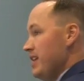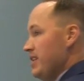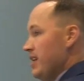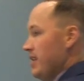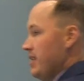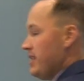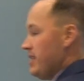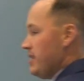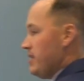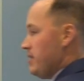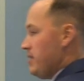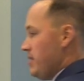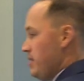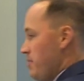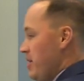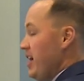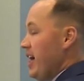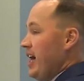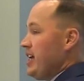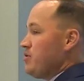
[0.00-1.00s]
that the
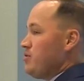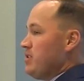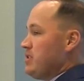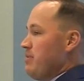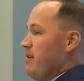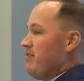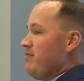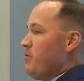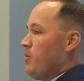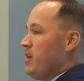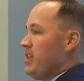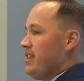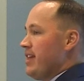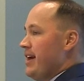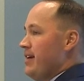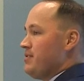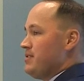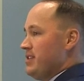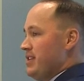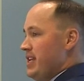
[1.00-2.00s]
Topeka High School has about
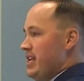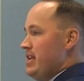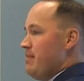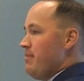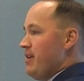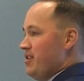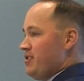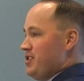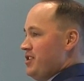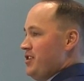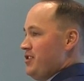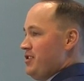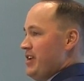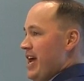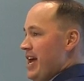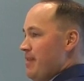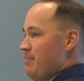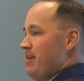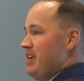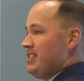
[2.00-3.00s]
40,000 emails in their
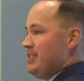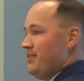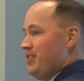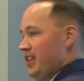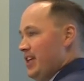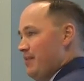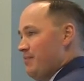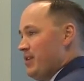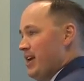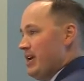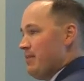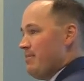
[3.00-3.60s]
database of alumni,